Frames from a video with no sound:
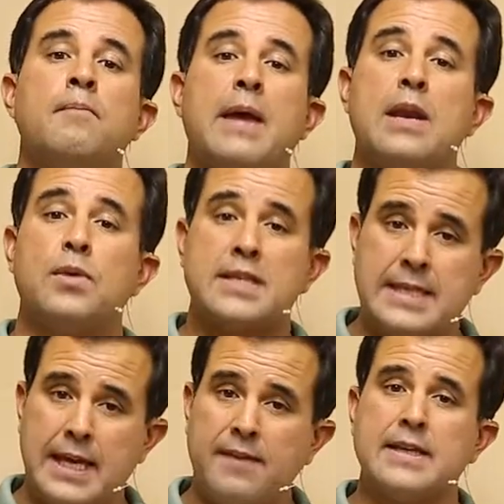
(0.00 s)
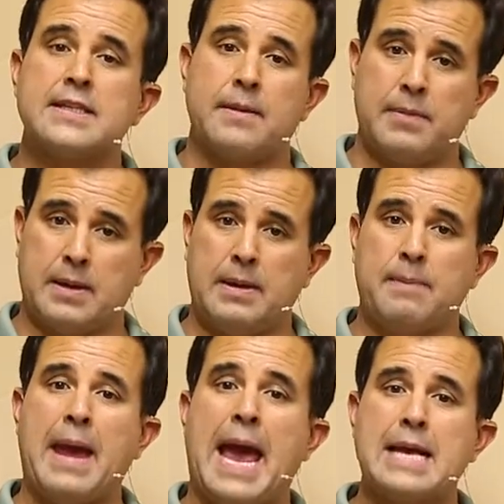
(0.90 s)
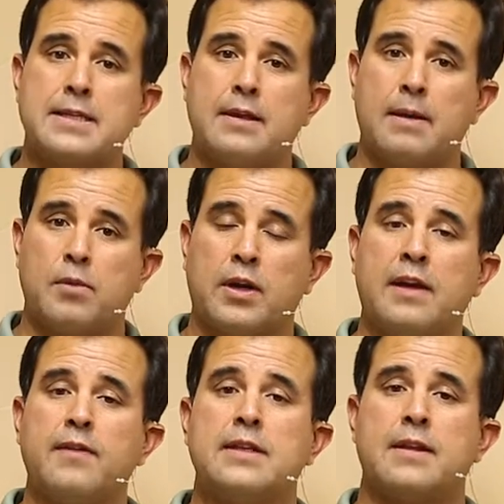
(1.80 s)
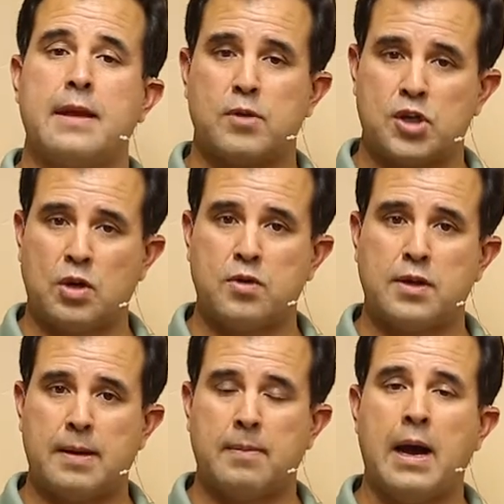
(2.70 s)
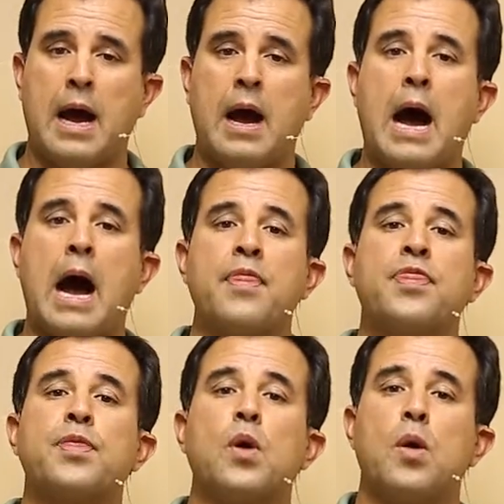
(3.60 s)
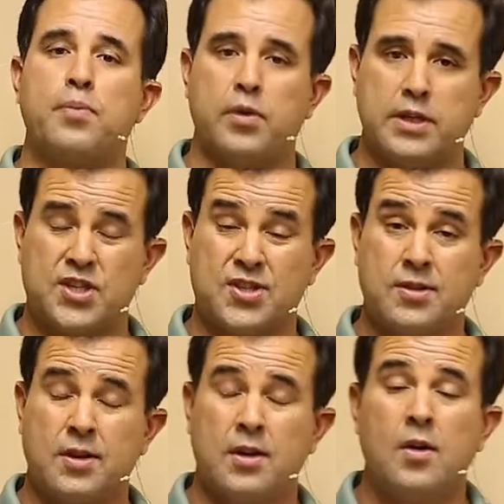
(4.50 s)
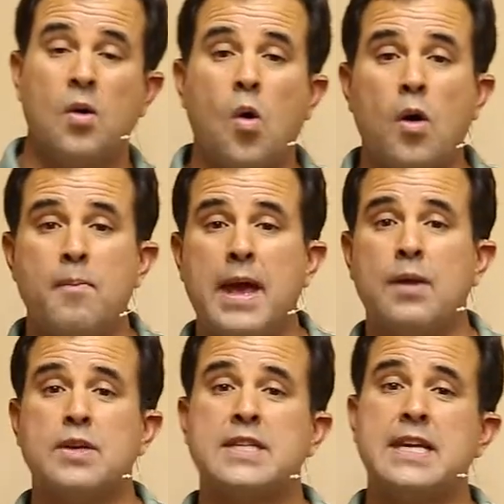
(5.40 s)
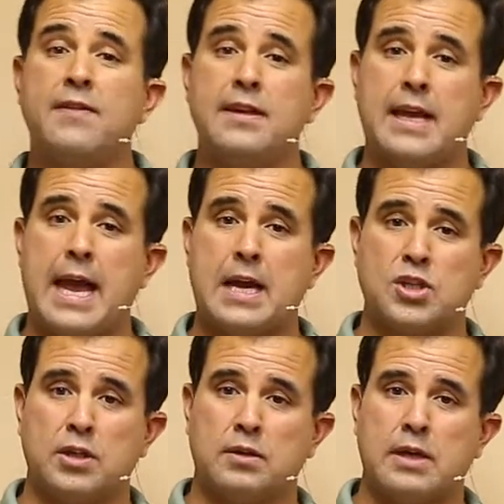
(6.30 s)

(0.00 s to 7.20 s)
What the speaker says: Men receiving something being passed to them or given to them or shown to them, anthropos. Or men receiving the action.